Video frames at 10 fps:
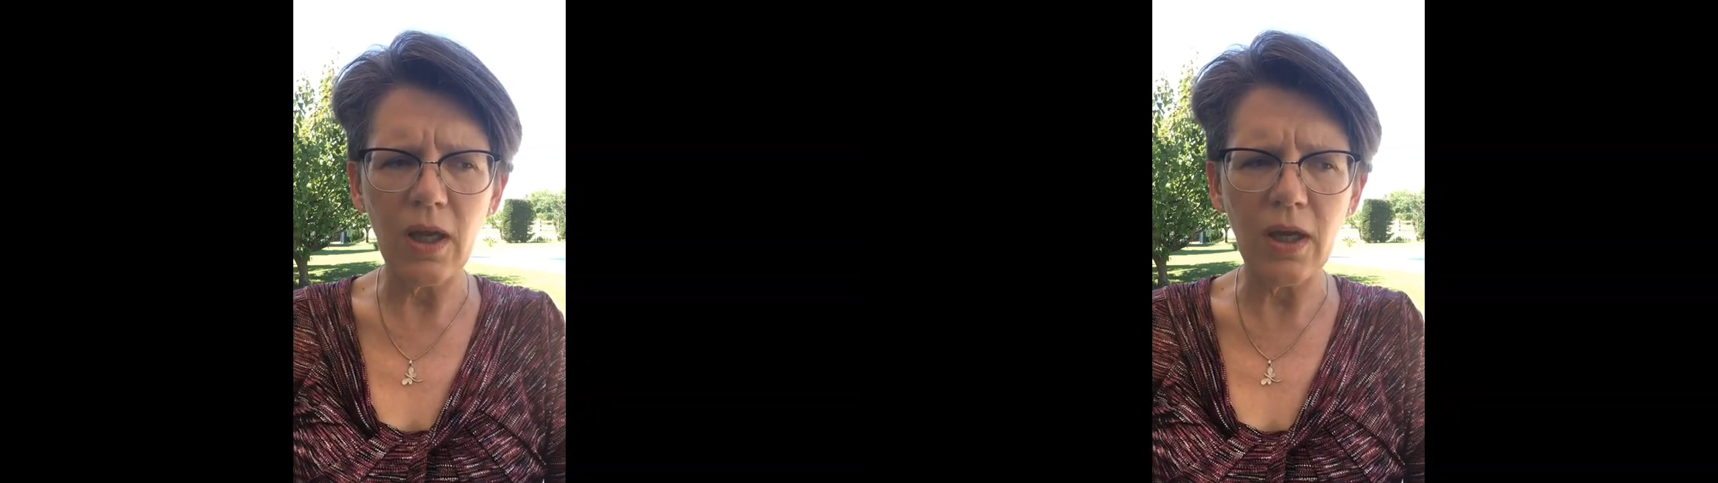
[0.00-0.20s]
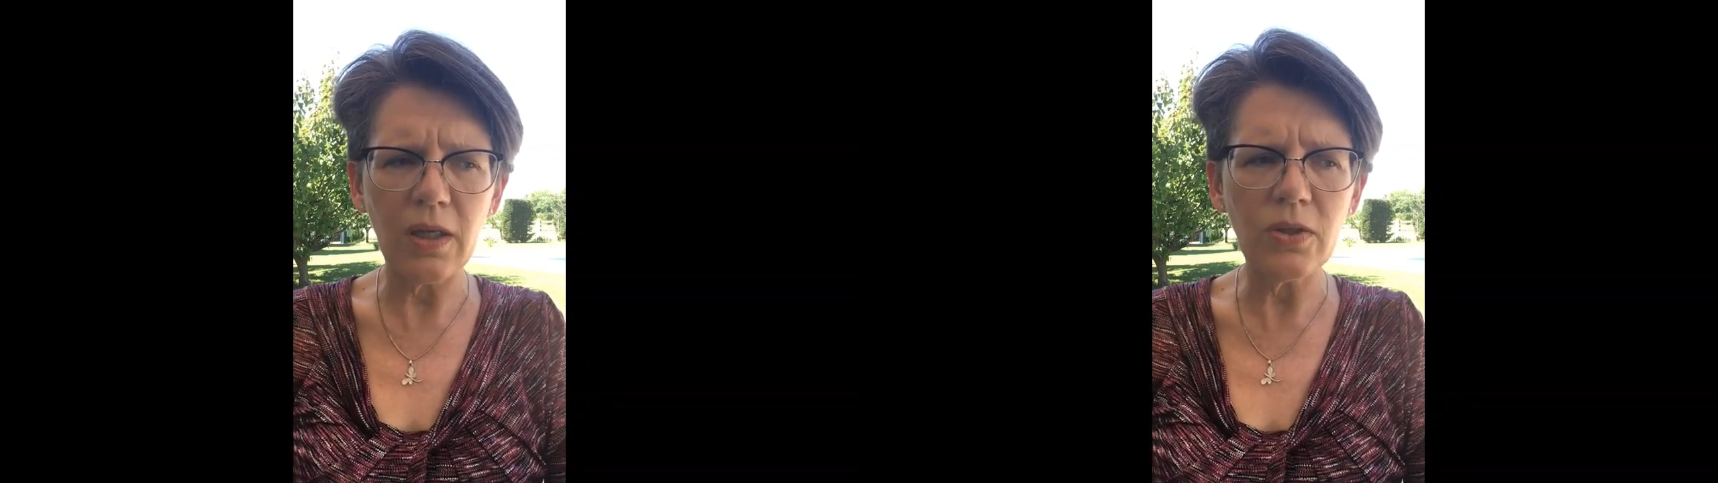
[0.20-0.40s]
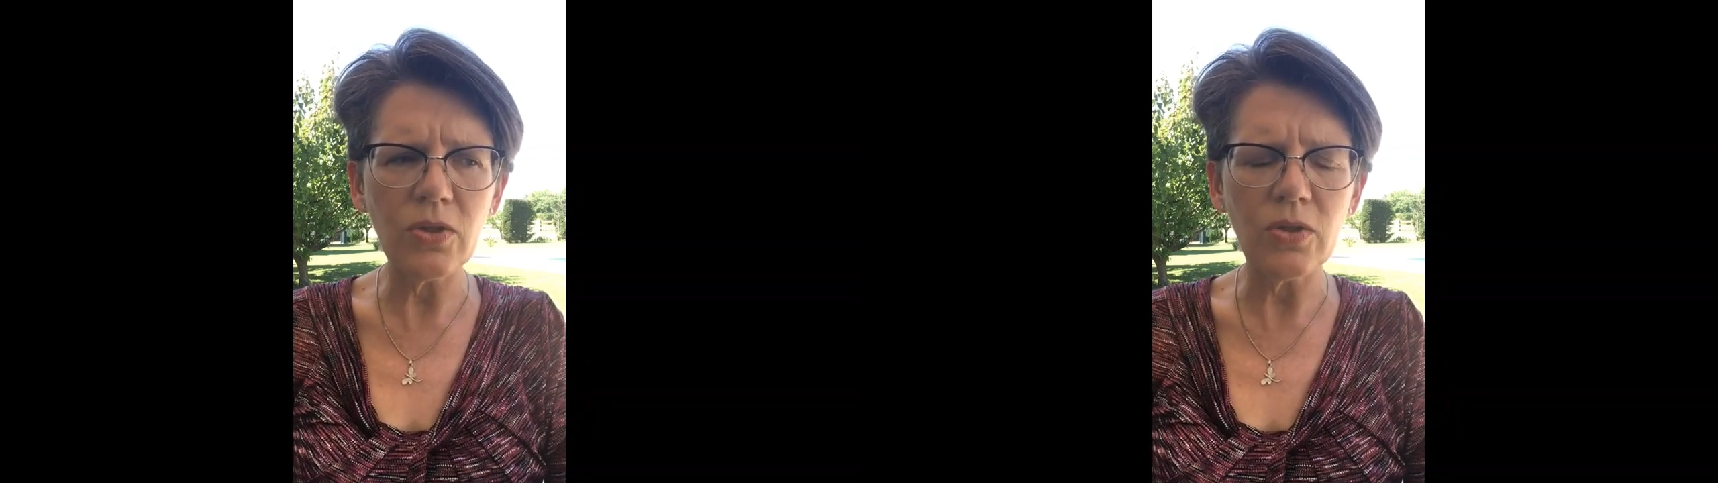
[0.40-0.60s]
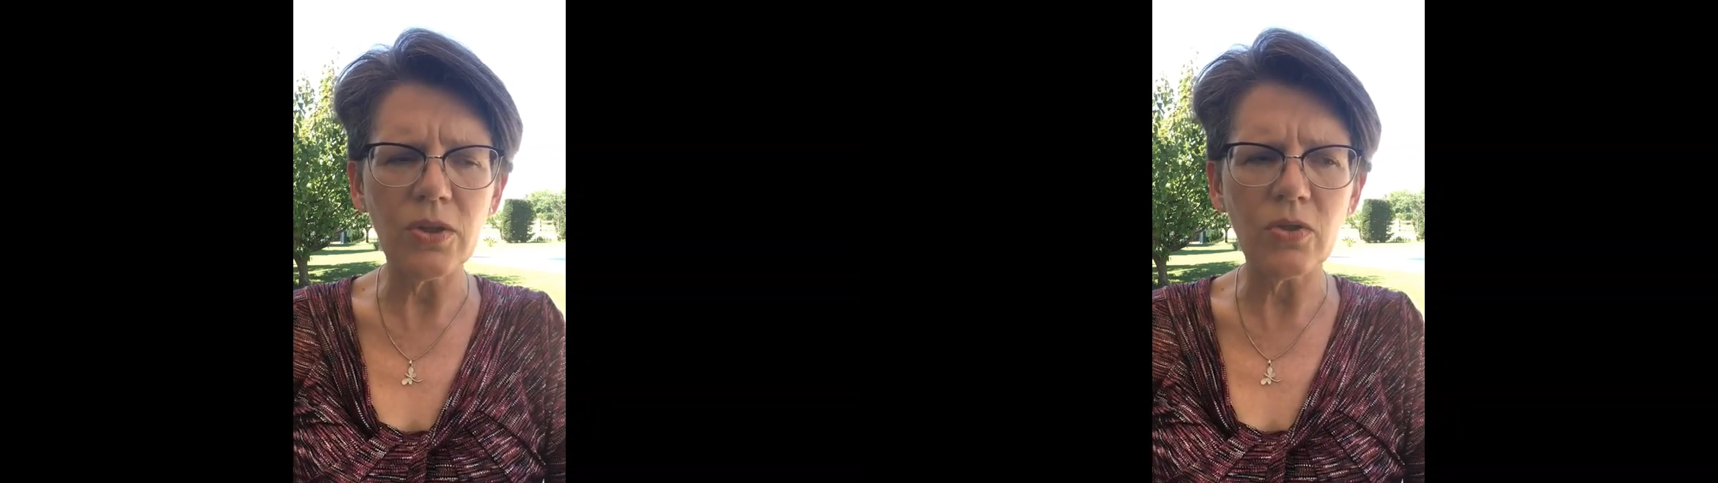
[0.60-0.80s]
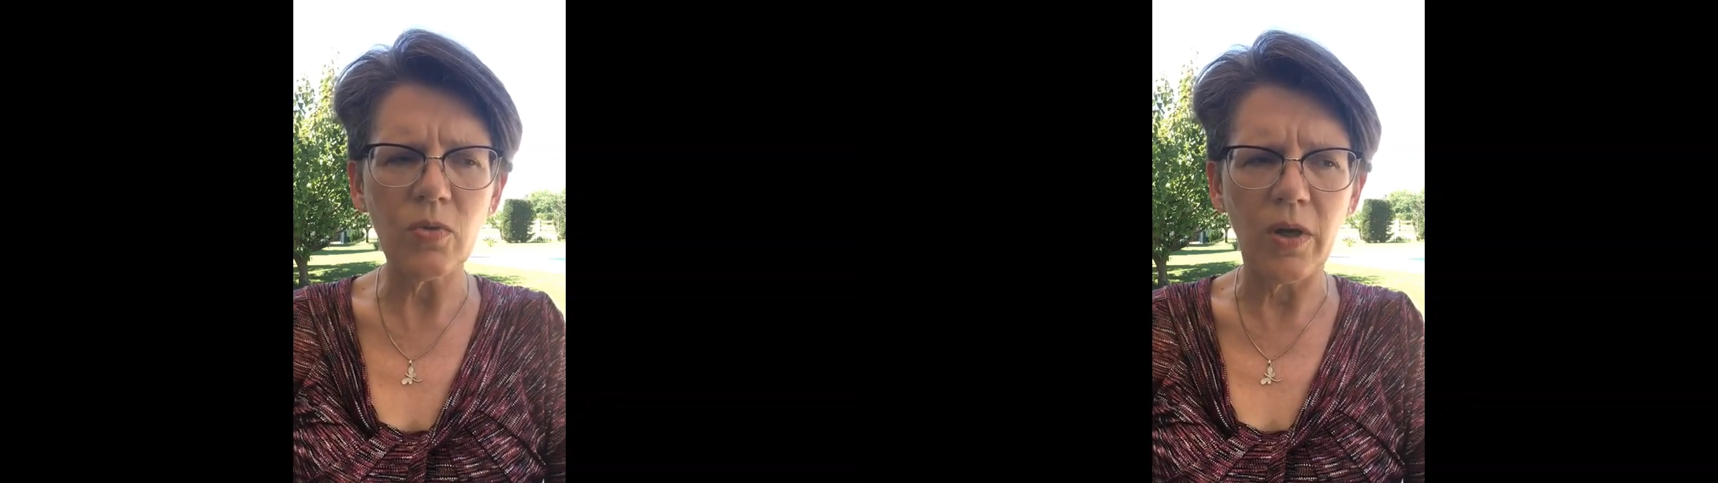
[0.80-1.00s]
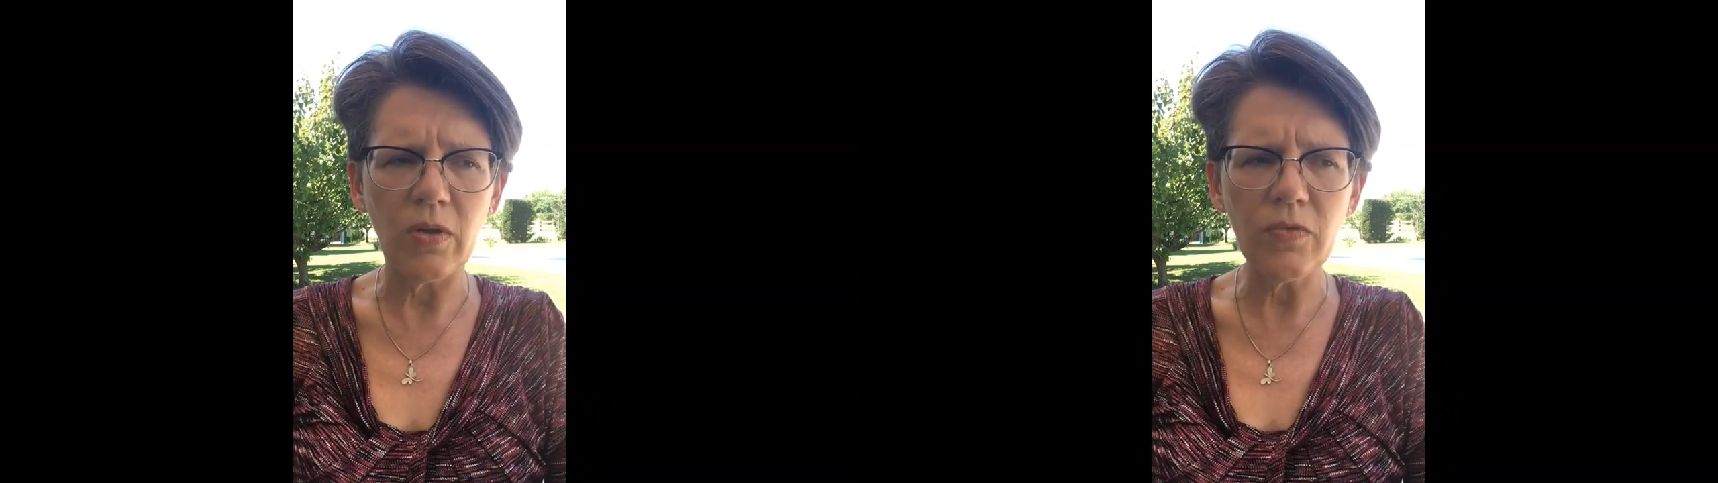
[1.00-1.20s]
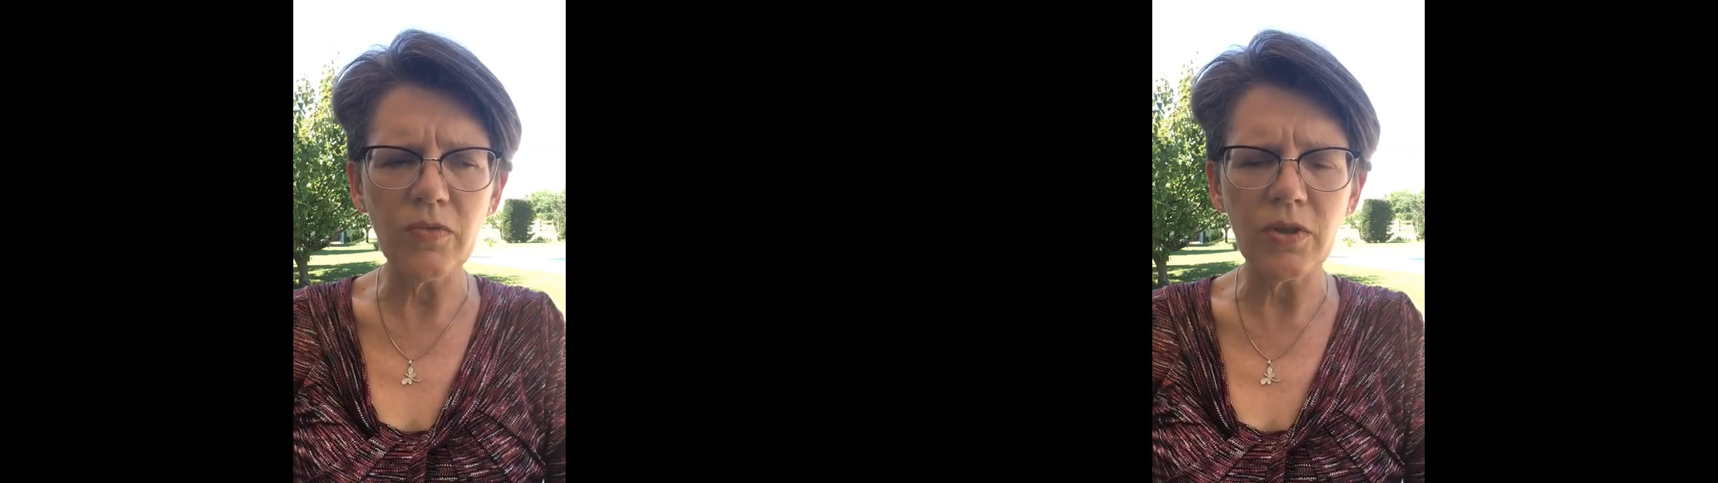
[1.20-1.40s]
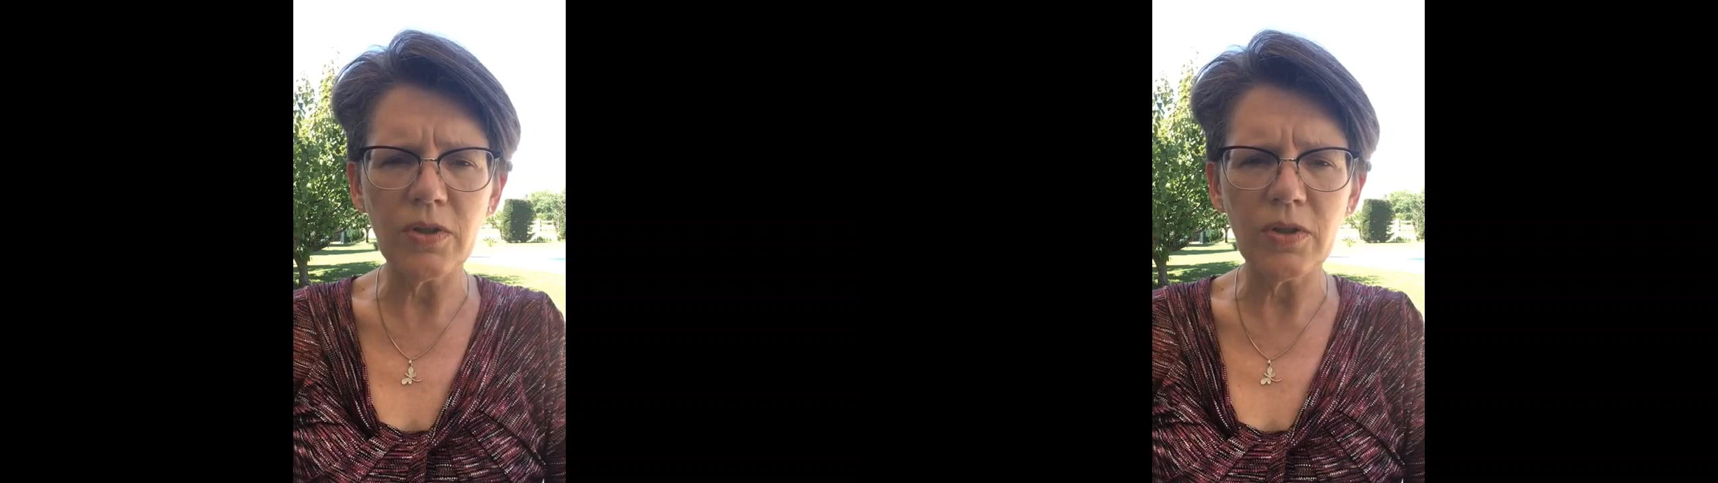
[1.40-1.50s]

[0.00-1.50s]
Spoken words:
and Unit 12,